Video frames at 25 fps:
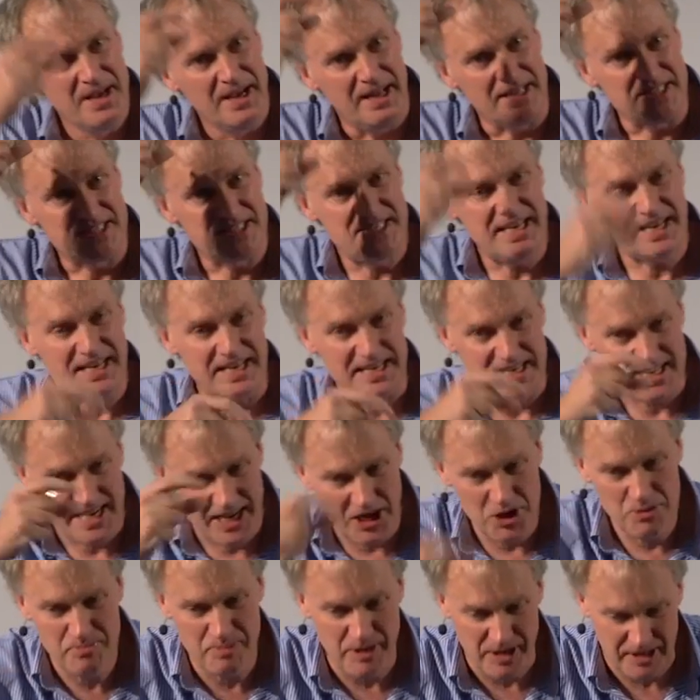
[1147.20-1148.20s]
And sticking
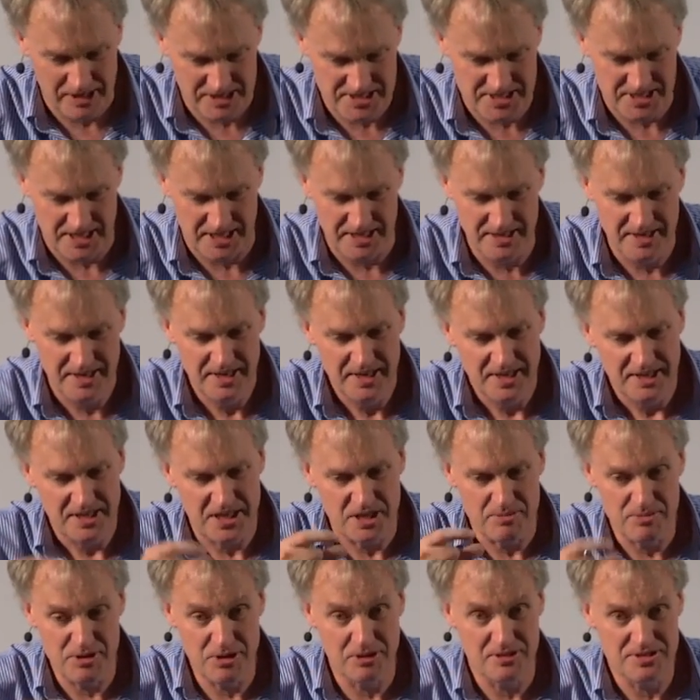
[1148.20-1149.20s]
cowpox in,
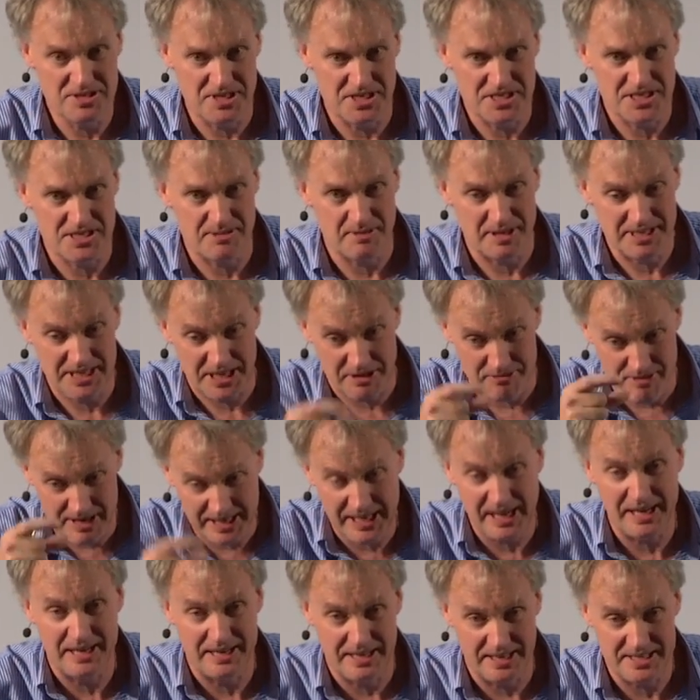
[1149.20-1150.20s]
the immune system can then
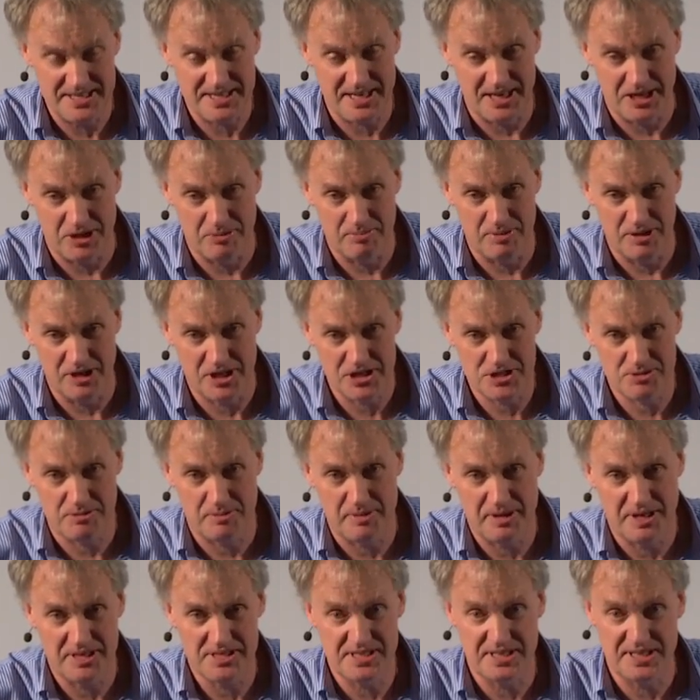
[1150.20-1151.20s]
recognize cowpox. So
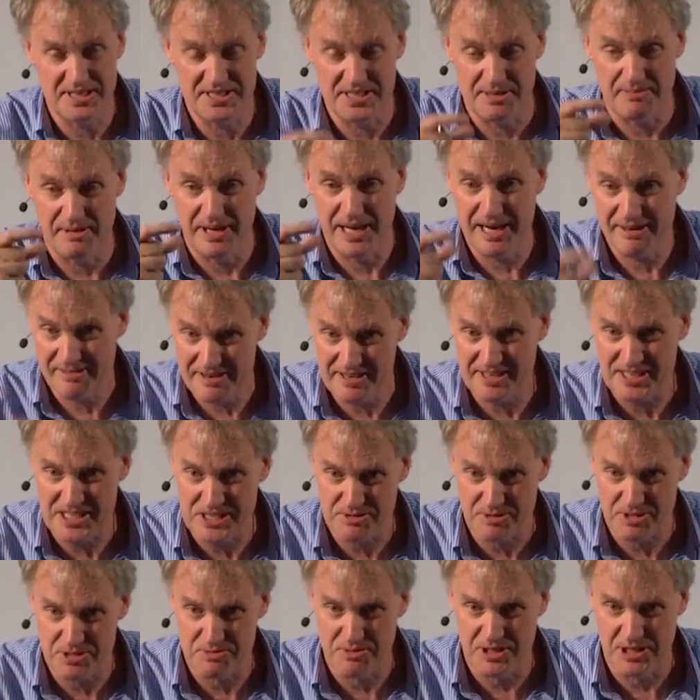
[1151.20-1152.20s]
because of the
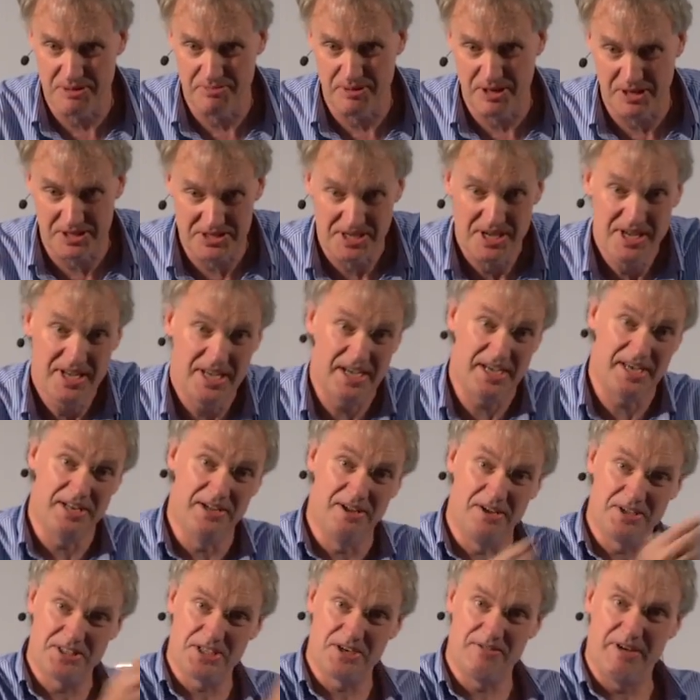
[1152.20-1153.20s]
similarities with smallpox, it can
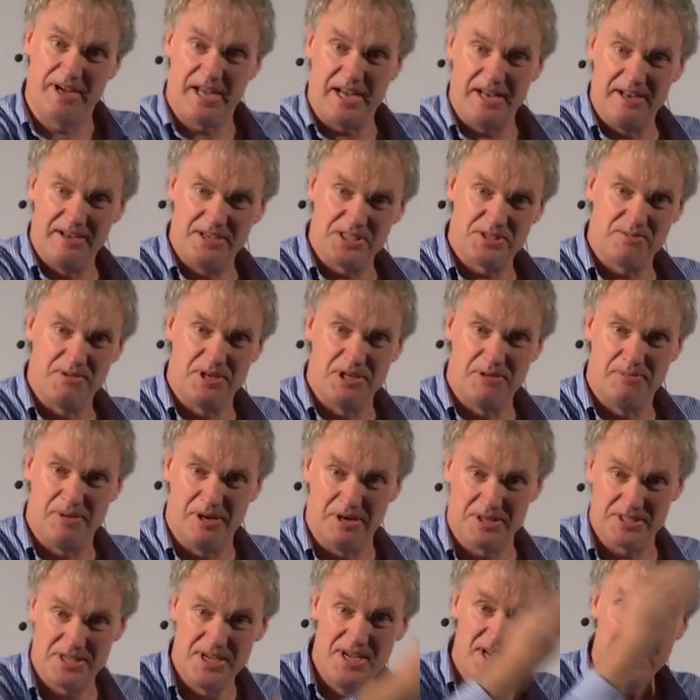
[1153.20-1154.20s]
also recognize
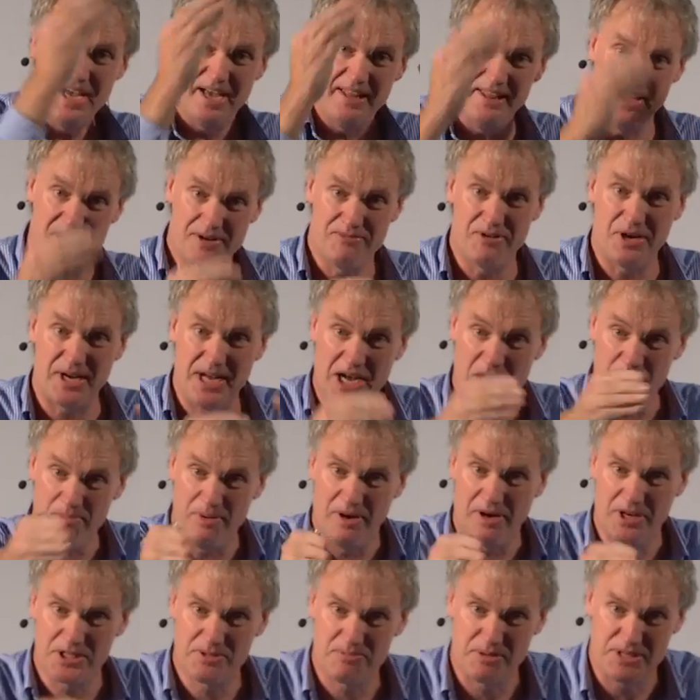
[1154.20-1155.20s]
smallpox, and therefore
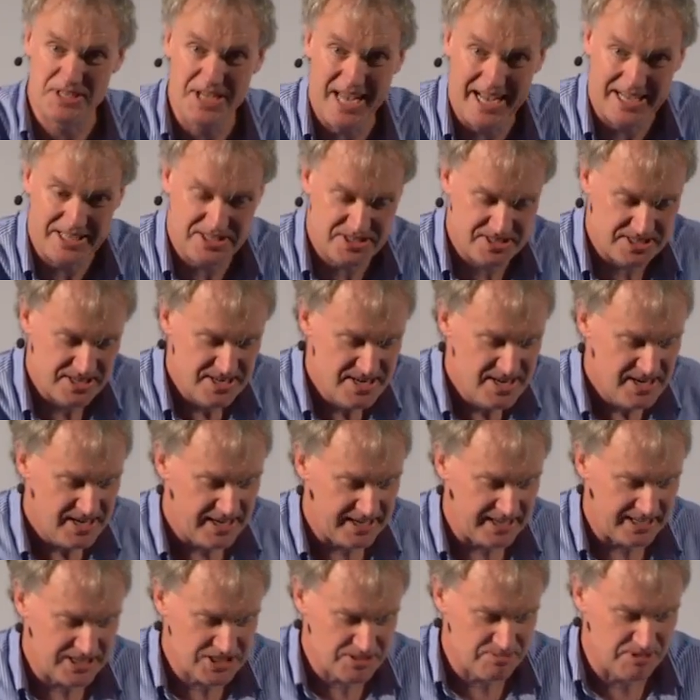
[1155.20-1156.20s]
cowpox protects
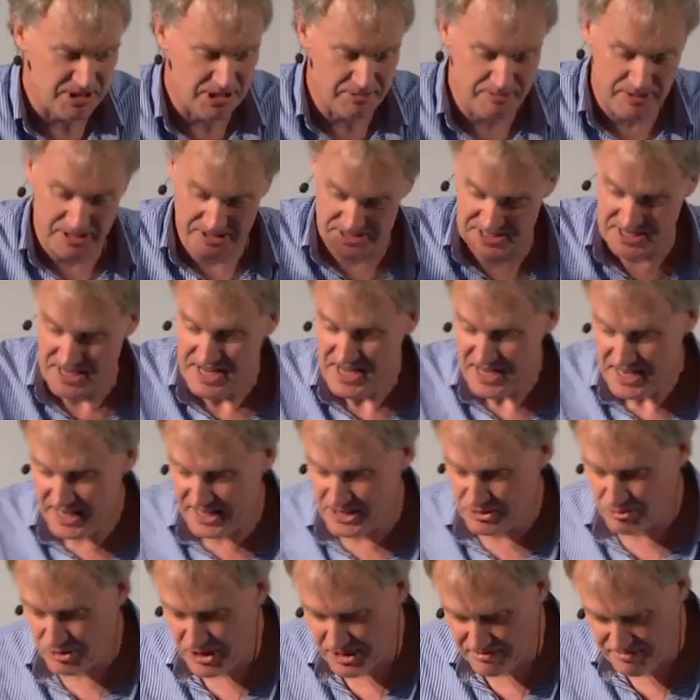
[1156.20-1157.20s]
against smallpox.
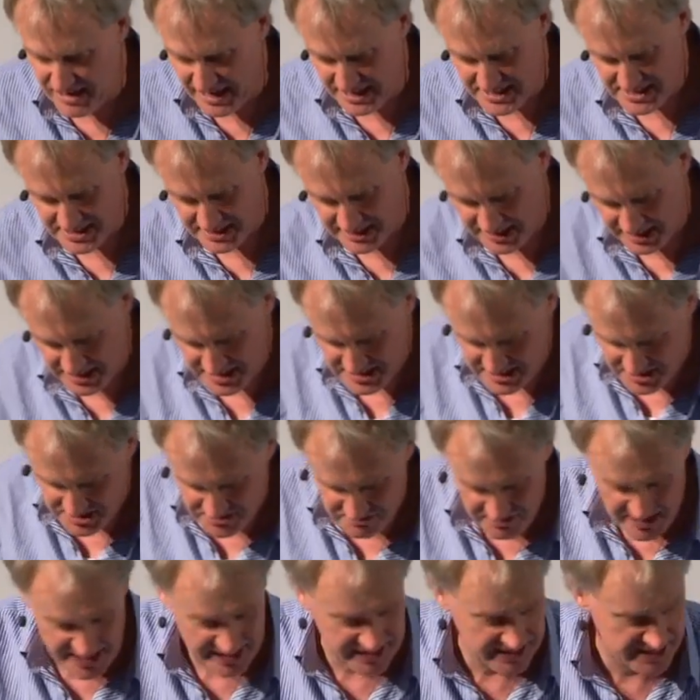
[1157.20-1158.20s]
And the word vaccination is
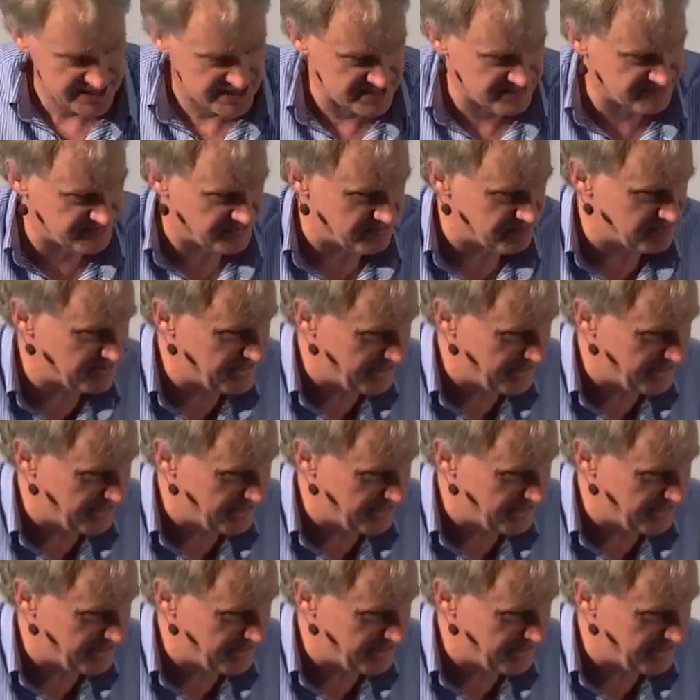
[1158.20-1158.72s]
vacus from